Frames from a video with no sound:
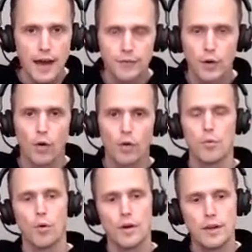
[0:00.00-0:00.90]
after
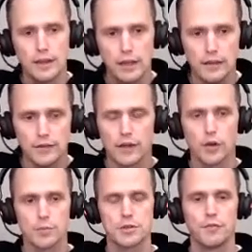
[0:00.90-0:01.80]
onboarding, in the
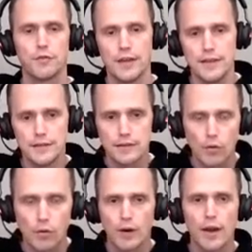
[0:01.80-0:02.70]
adoption phase,
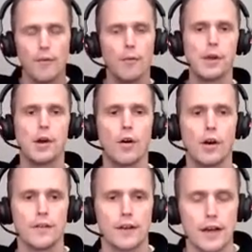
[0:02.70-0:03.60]
or wherever we
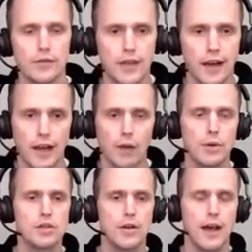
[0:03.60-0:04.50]
are in the life cycle,
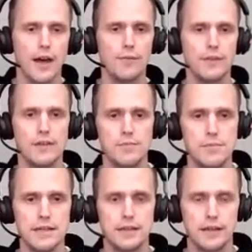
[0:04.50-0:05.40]
we should have these
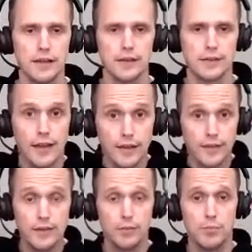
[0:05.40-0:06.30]
meetings,
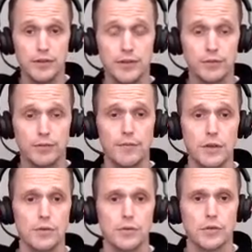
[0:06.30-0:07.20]
these business
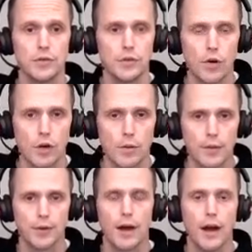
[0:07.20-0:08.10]
reviews, to talk
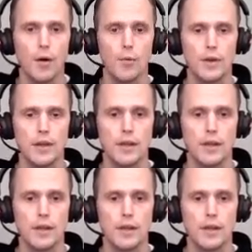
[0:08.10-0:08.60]
about how